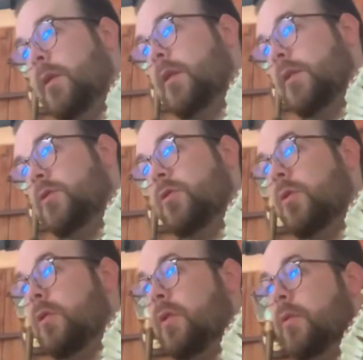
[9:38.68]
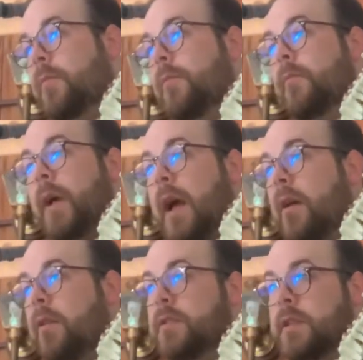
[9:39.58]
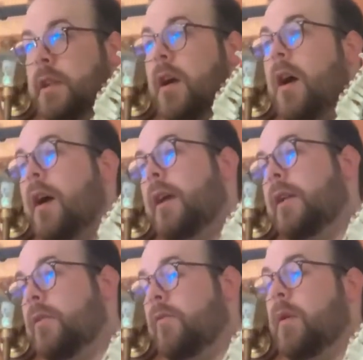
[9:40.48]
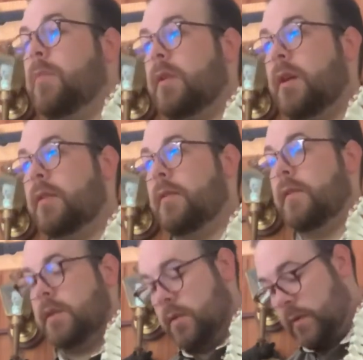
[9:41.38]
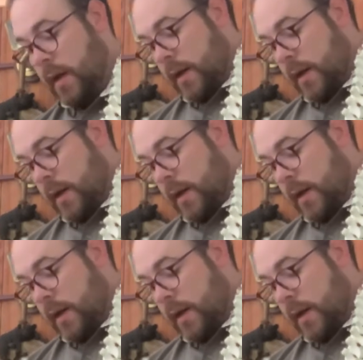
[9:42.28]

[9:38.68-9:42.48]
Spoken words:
control your bowel, GI, your reproductive issues.